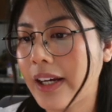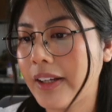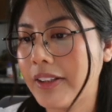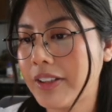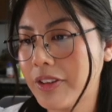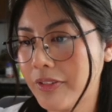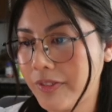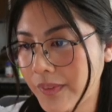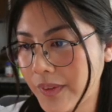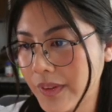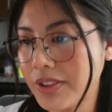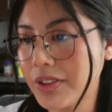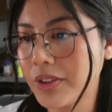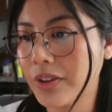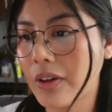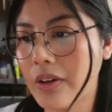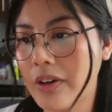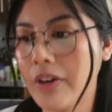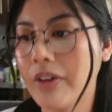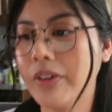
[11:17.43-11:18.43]
to
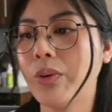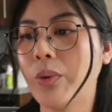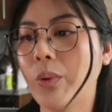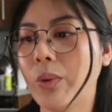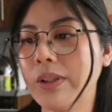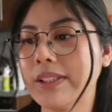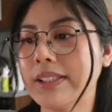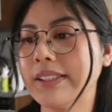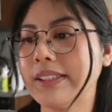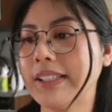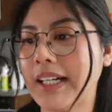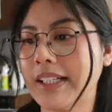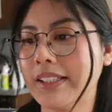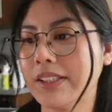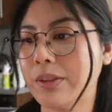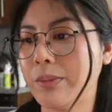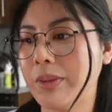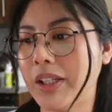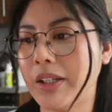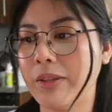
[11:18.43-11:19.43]
filter all goals and tasks
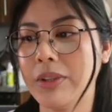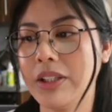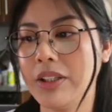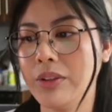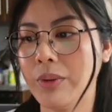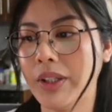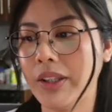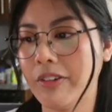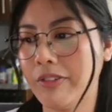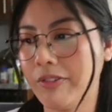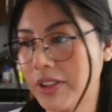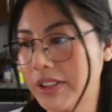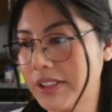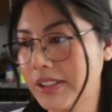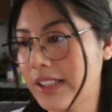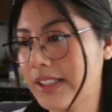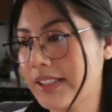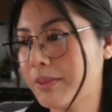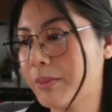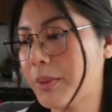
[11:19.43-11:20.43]
to be in between the first
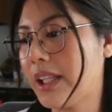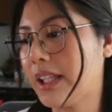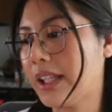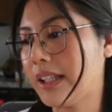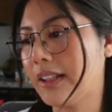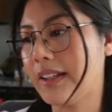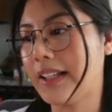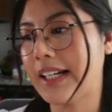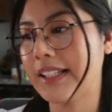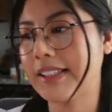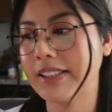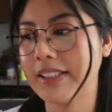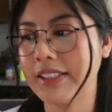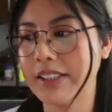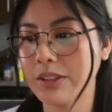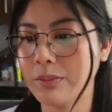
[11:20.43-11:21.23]
of this month and the last of this